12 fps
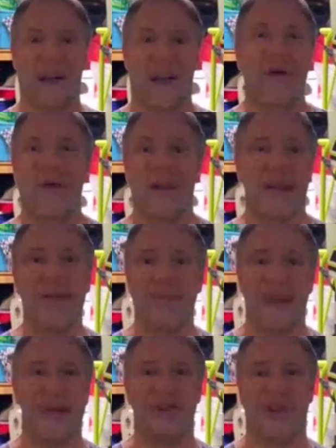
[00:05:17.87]
We
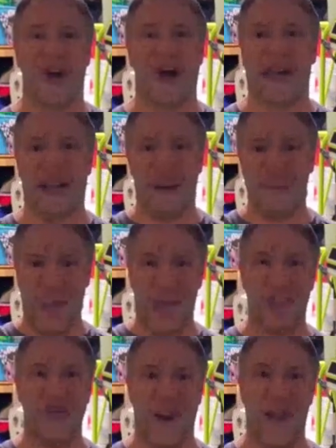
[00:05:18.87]
see
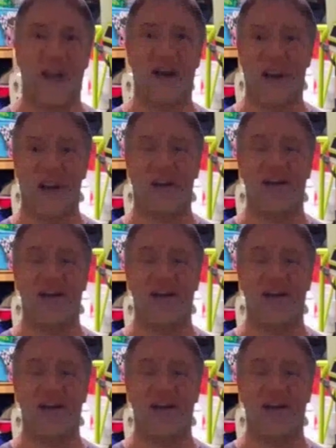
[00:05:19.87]
that each week.